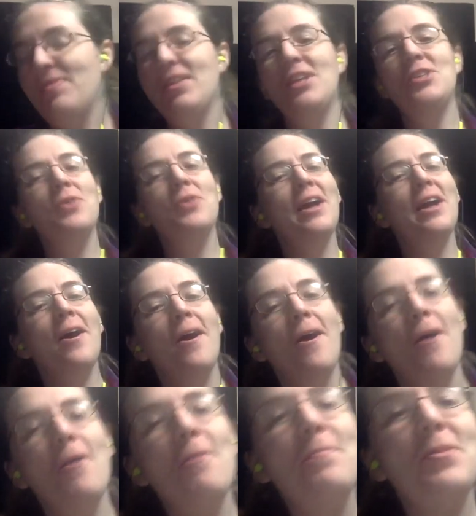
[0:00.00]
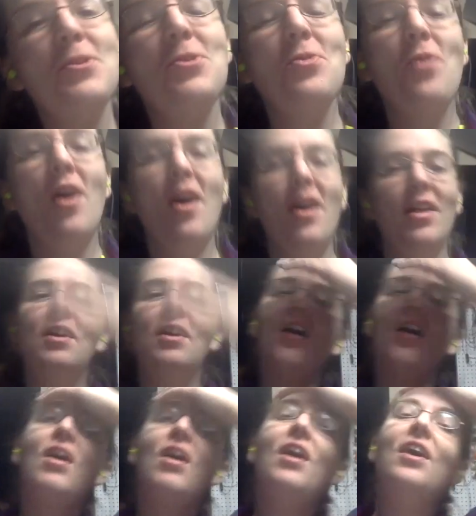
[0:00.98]
so I hope you all
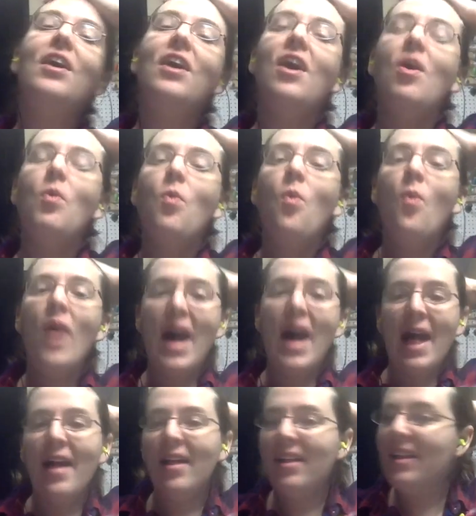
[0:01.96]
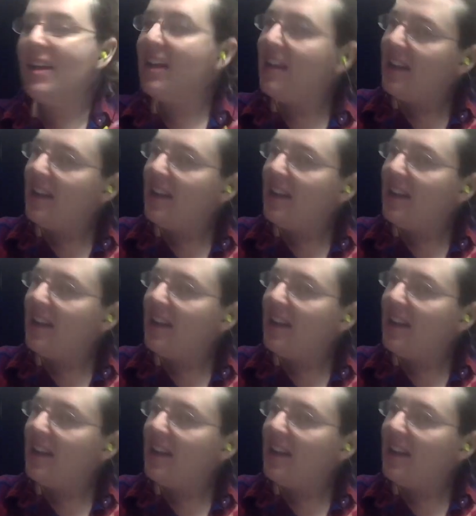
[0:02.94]
are well,